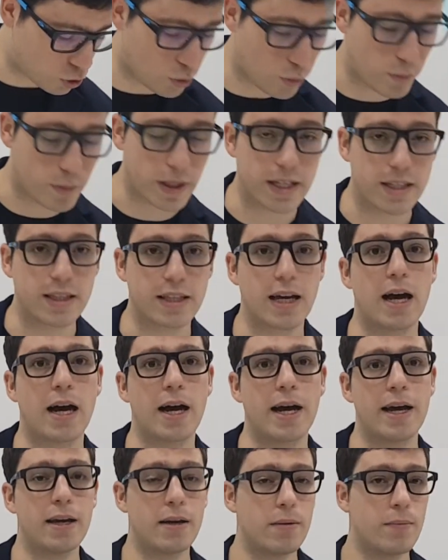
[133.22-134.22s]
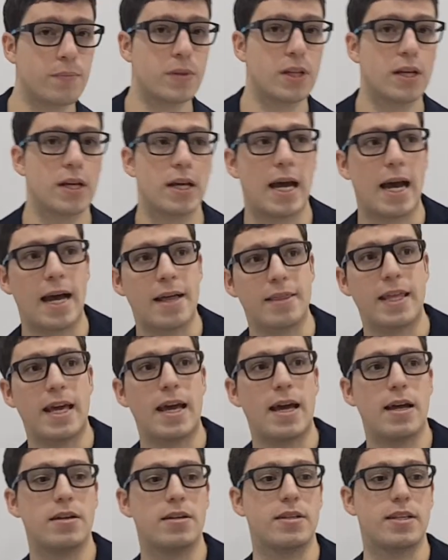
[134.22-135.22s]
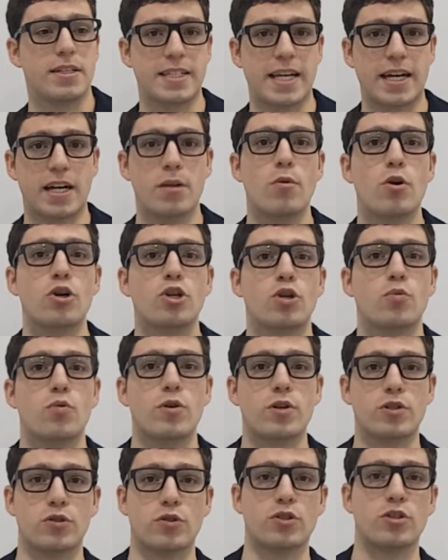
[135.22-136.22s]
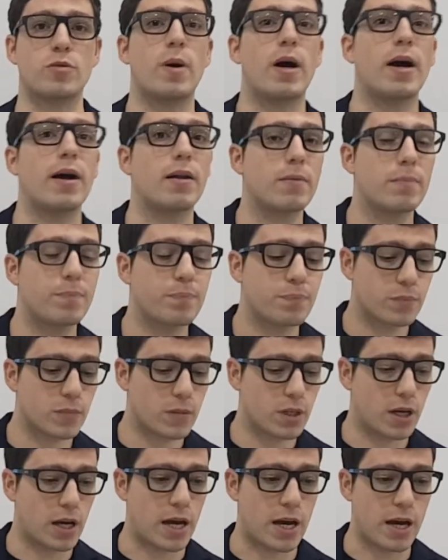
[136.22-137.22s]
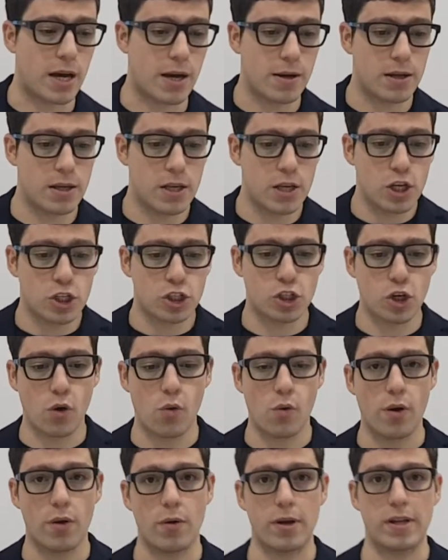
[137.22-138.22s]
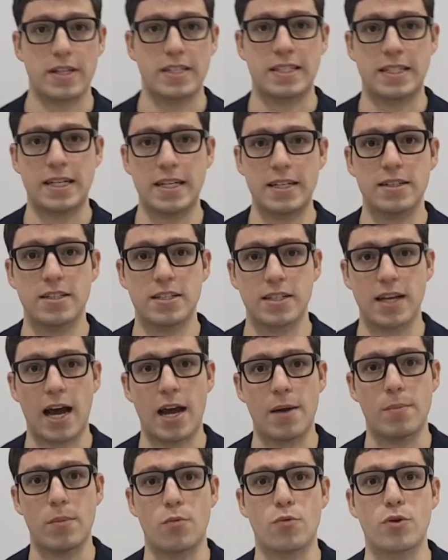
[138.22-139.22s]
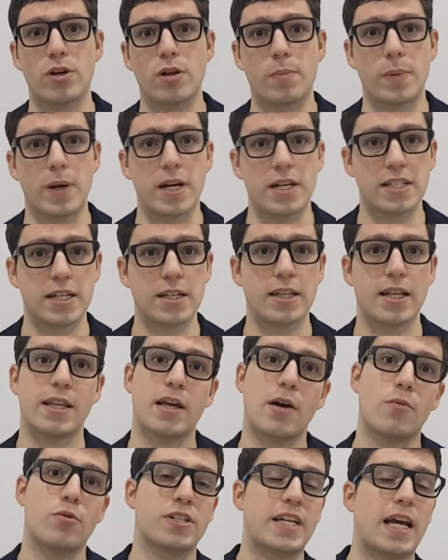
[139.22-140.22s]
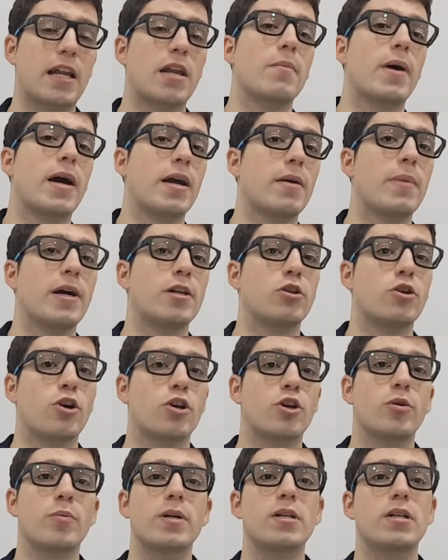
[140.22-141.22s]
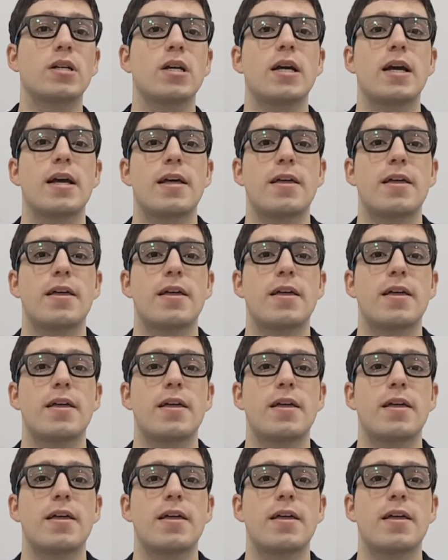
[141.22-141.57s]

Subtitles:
to blink the eye, and then the second motion was to smile. So since I'm a real person and I was scanning my document,